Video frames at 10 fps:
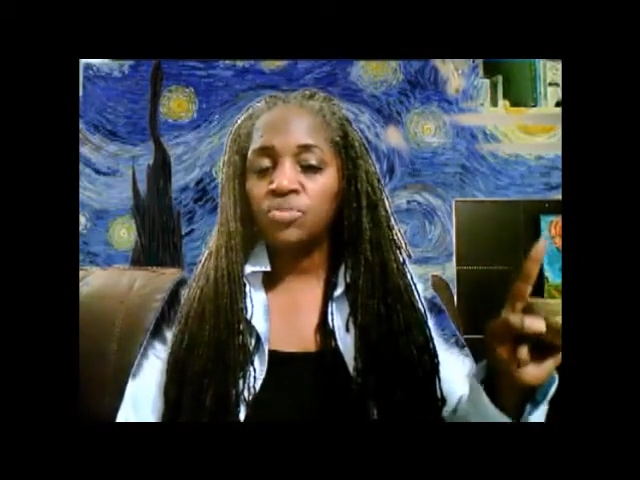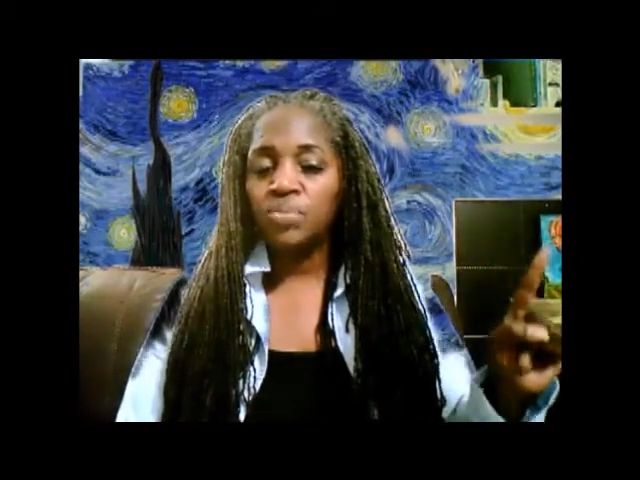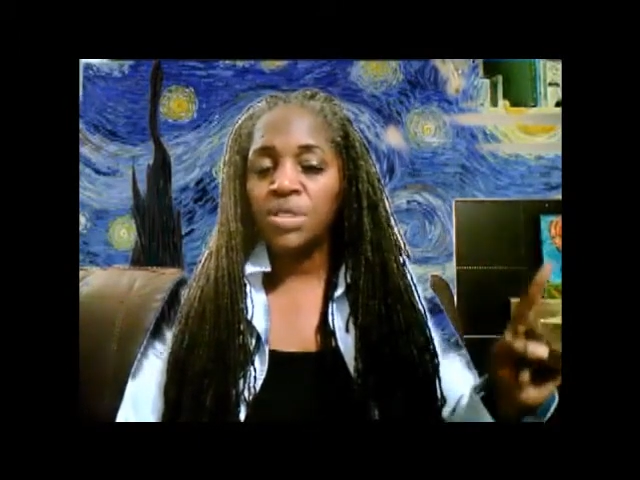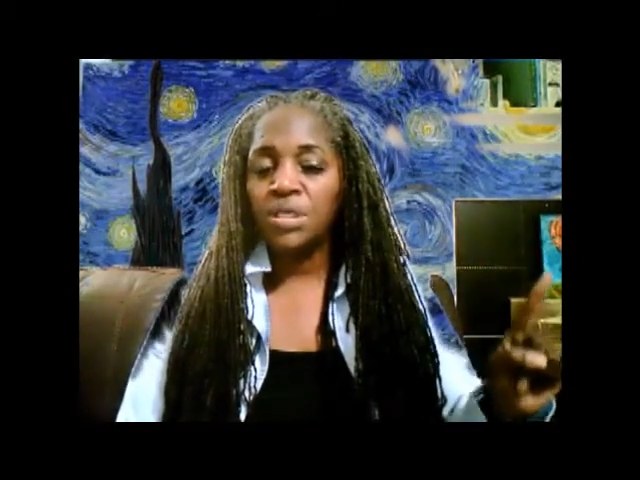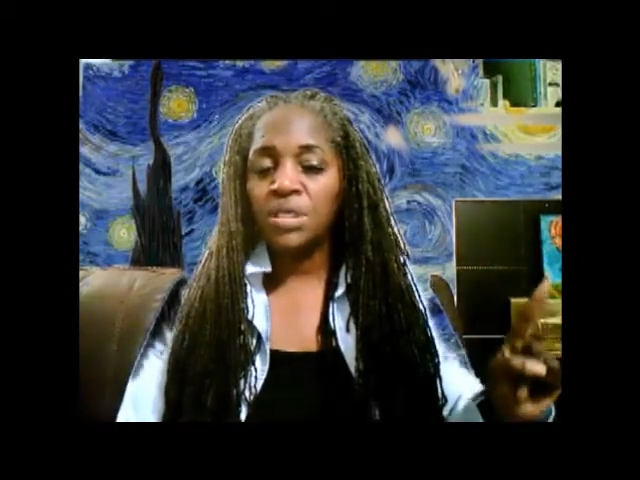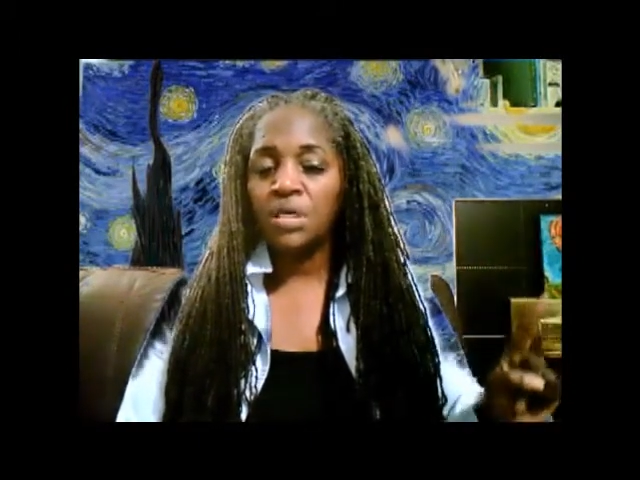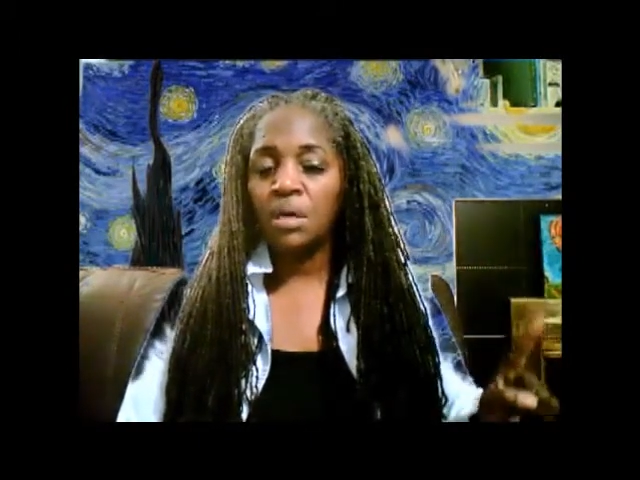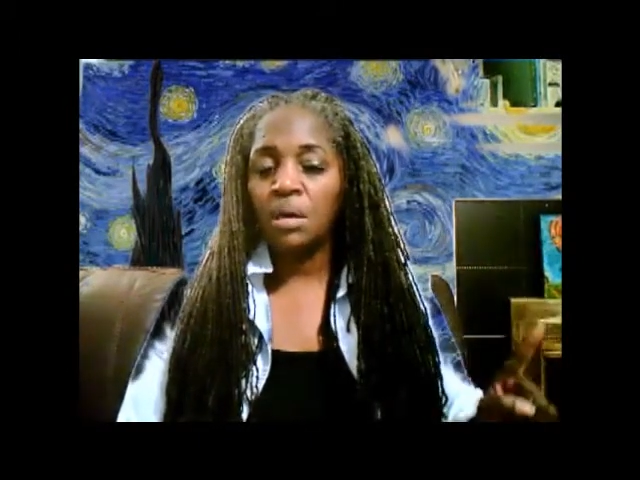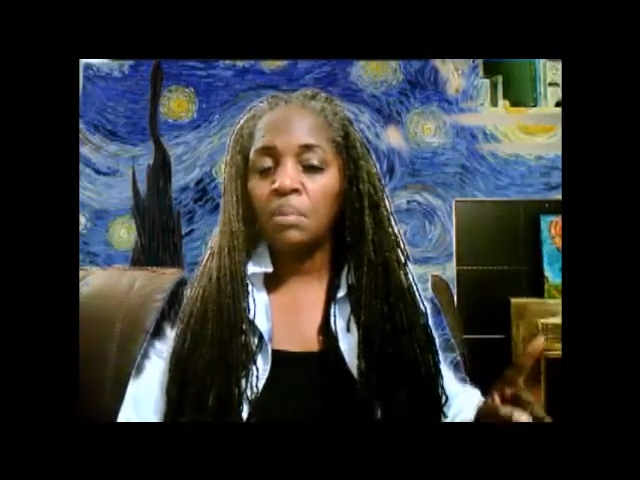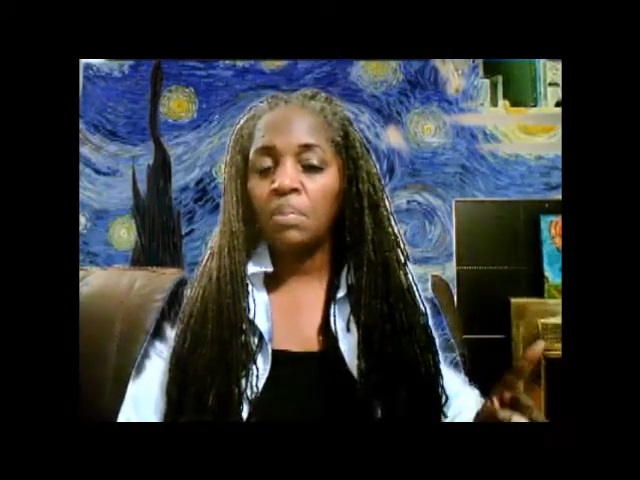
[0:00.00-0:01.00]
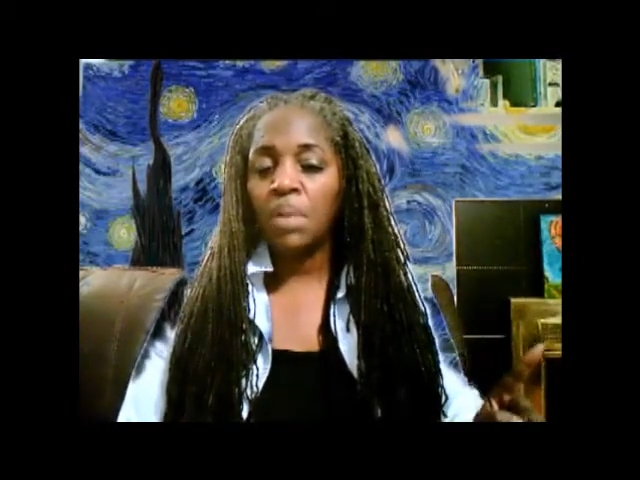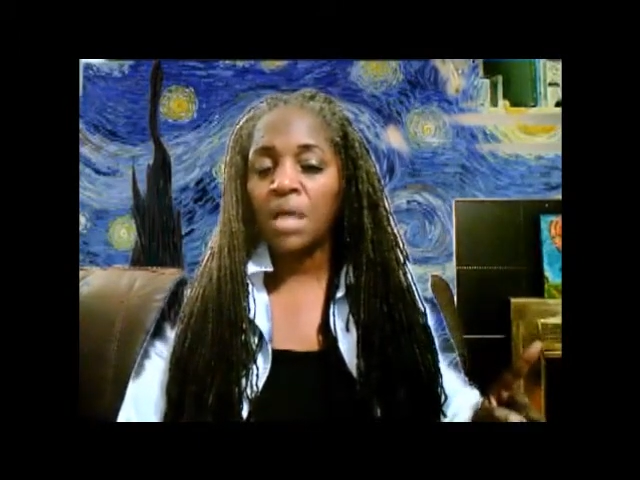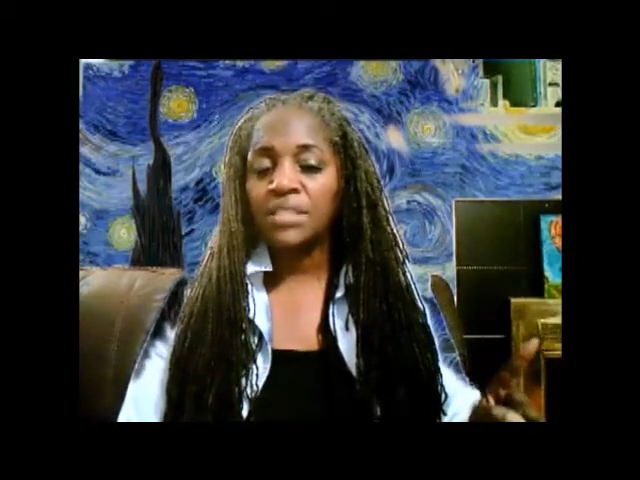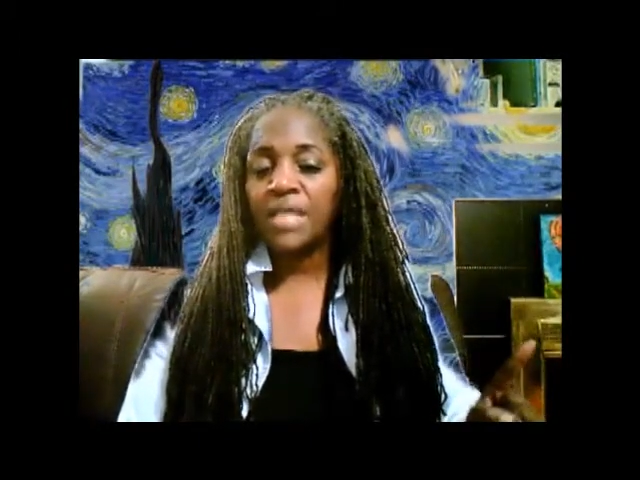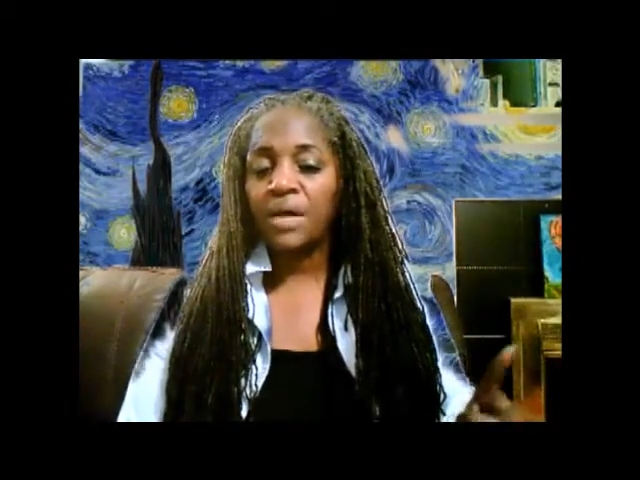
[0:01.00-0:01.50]
be
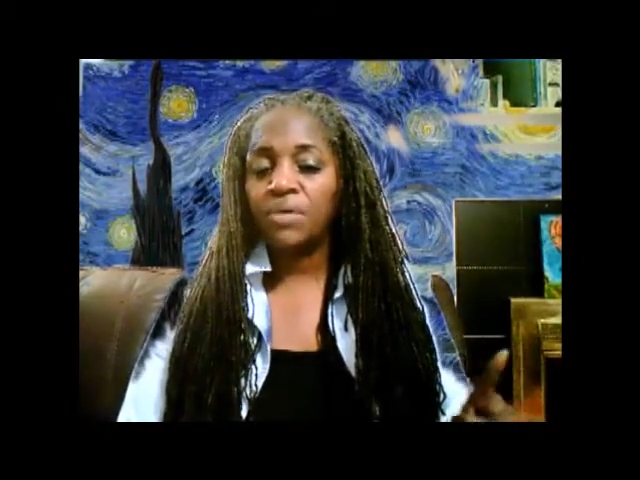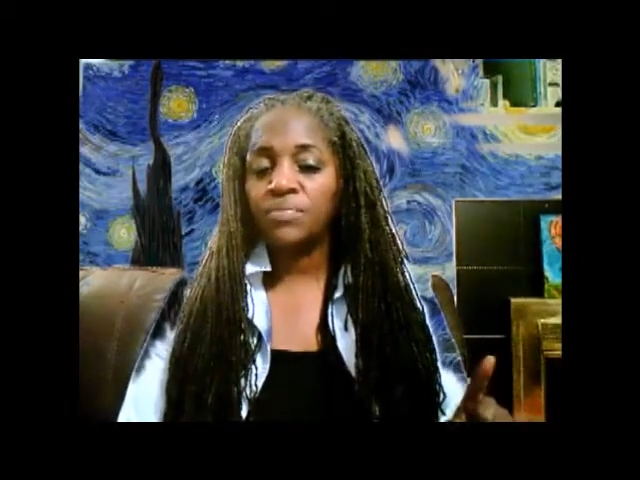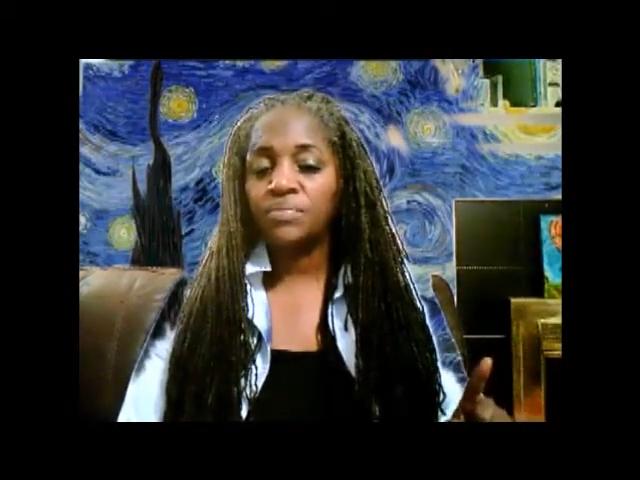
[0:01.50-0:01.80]
blocked out.